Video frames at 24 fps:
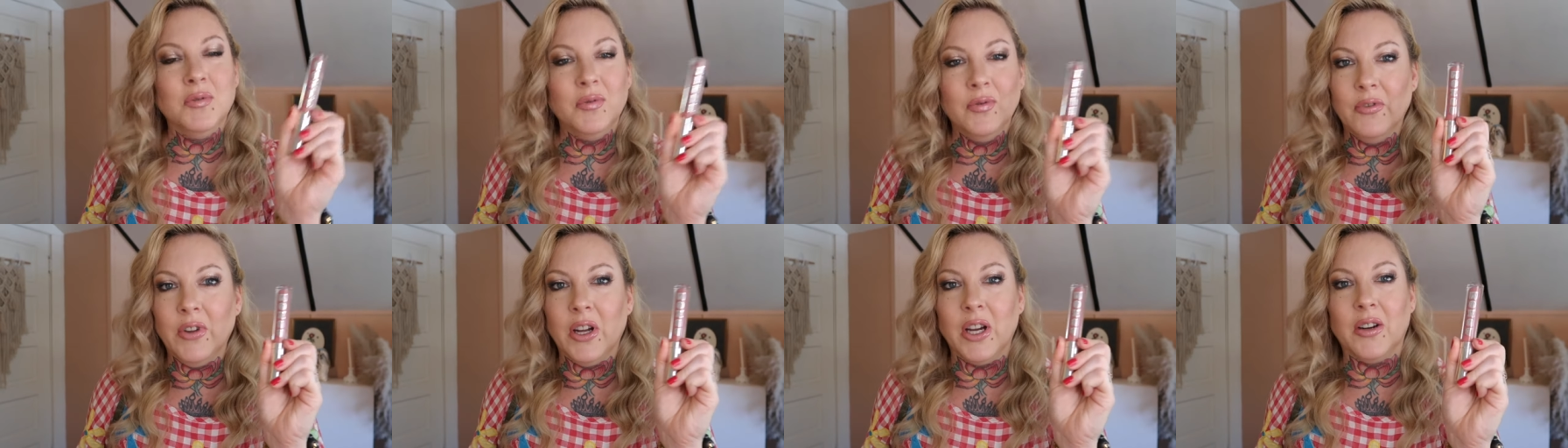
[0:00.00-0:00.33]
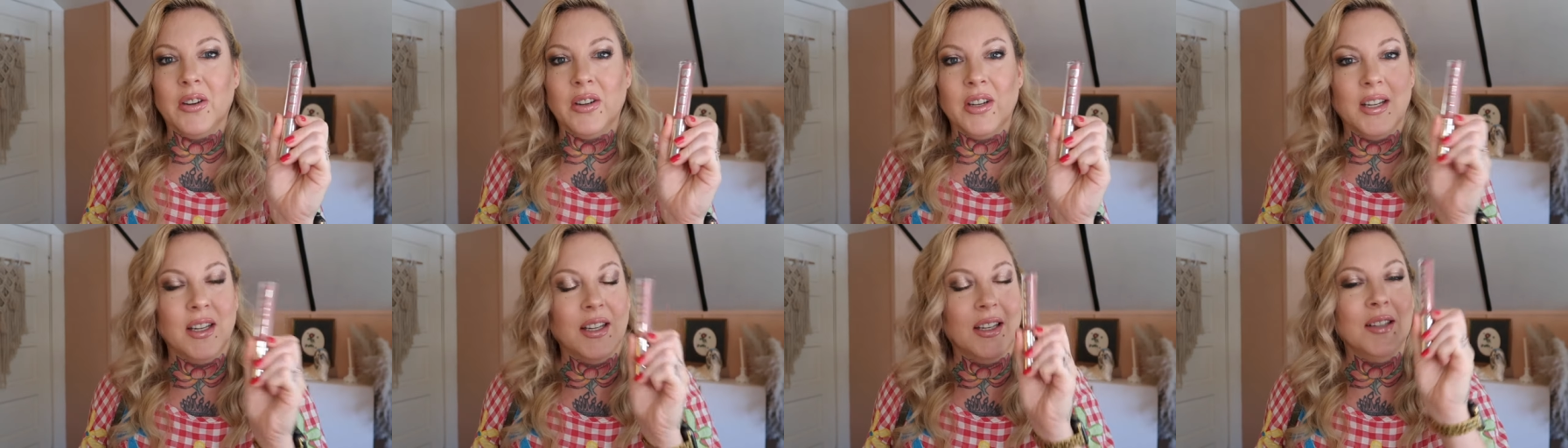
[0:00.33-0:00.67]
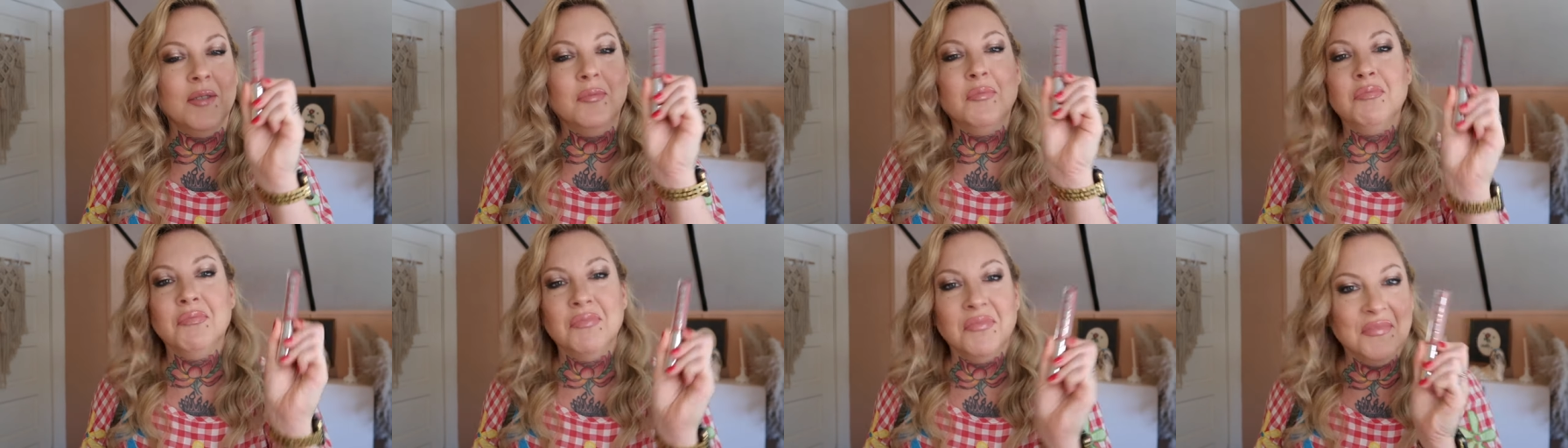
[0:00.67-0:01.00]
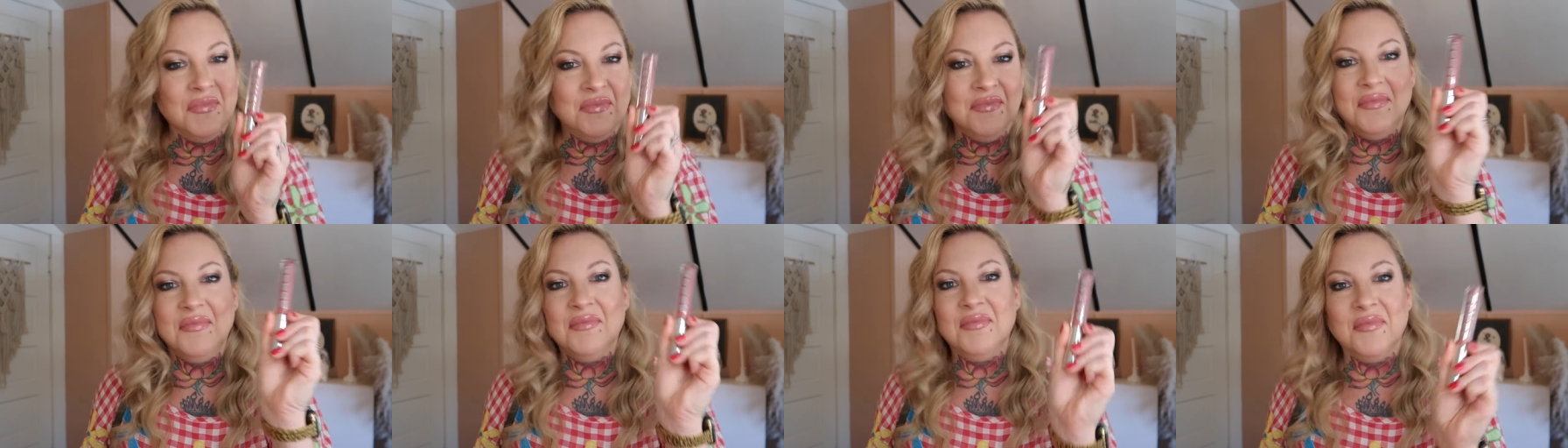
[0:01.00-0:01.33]
very
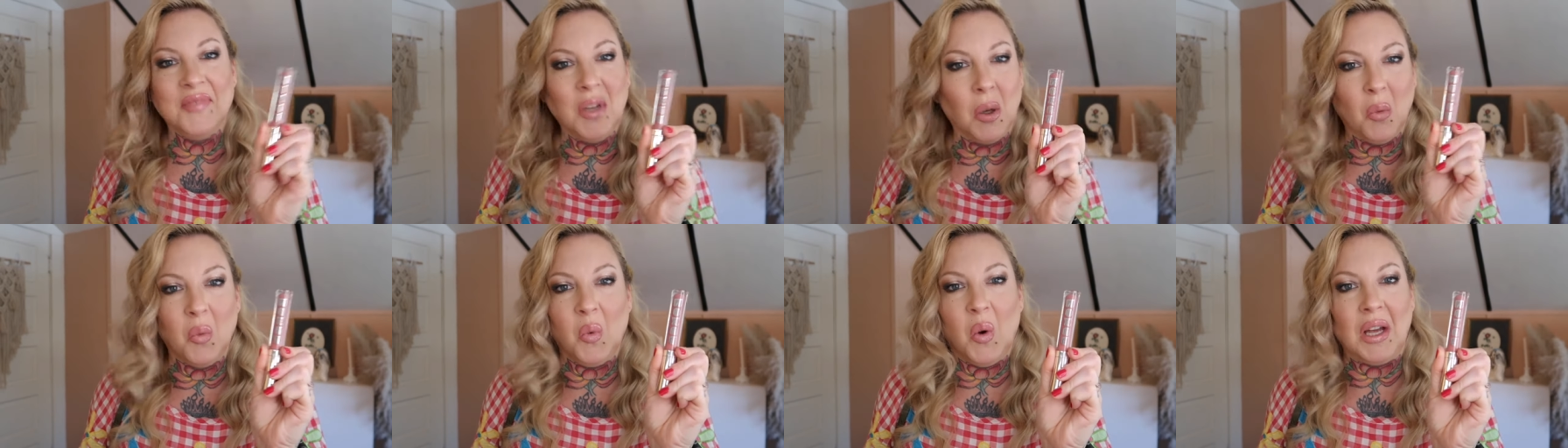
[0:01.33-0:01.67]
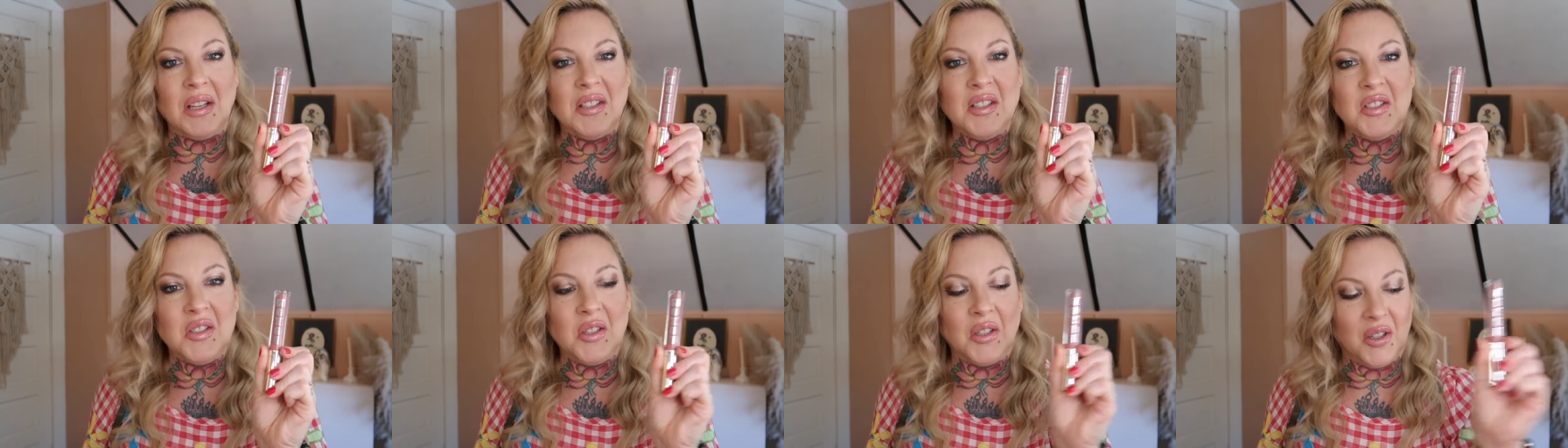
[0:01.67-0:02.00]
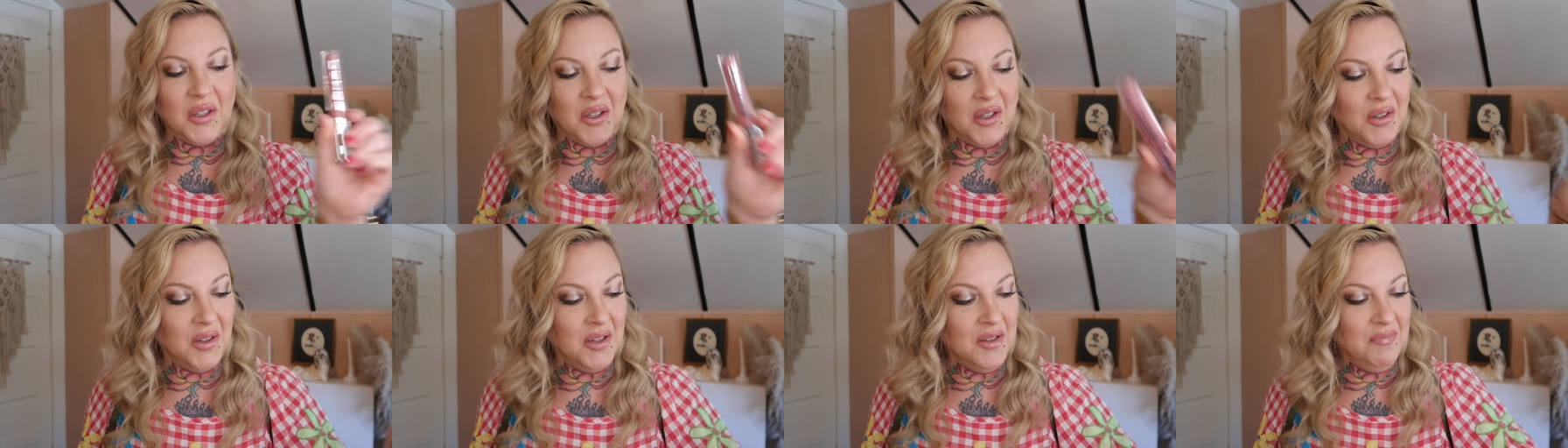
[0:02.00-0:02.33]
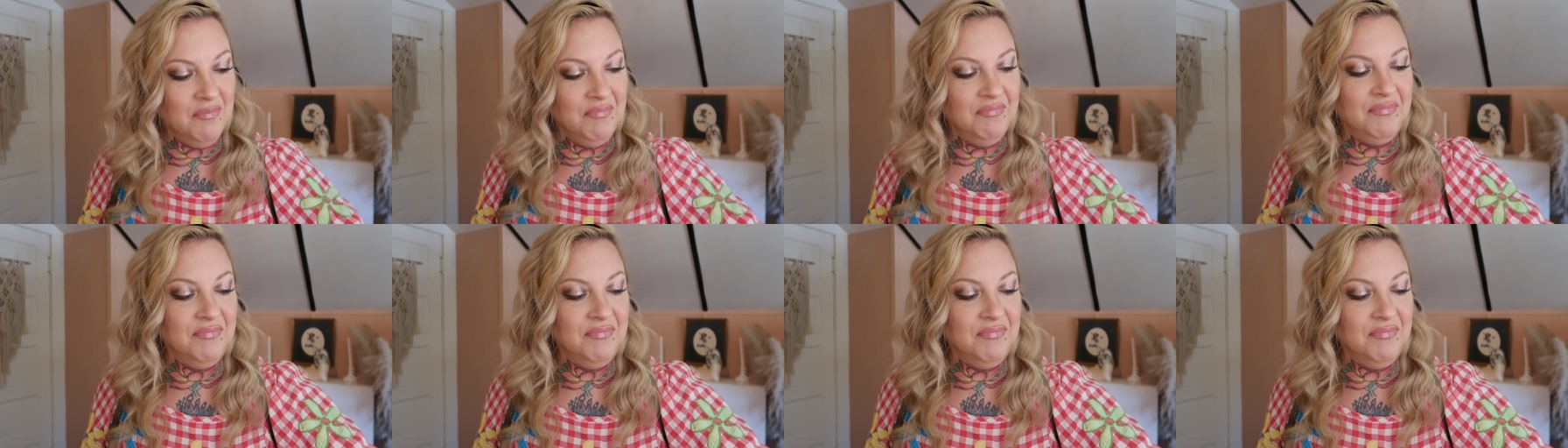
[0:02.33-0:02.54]
Western